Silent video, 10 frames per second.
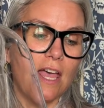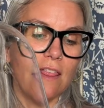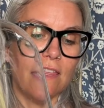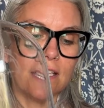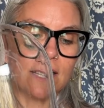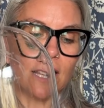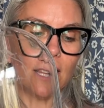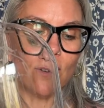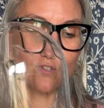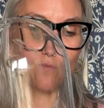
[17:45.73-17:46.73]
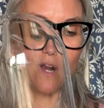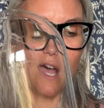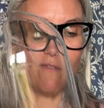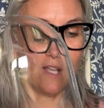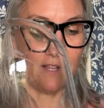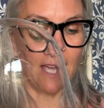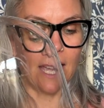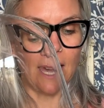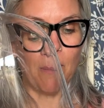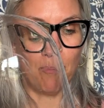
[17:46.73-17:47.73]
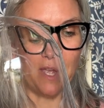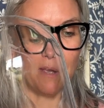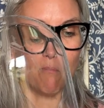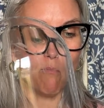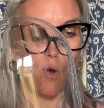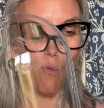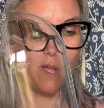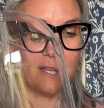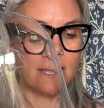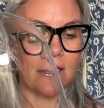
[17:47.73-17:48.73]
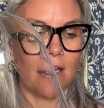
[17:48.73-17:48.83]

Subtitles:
These cloche were having like a big moment.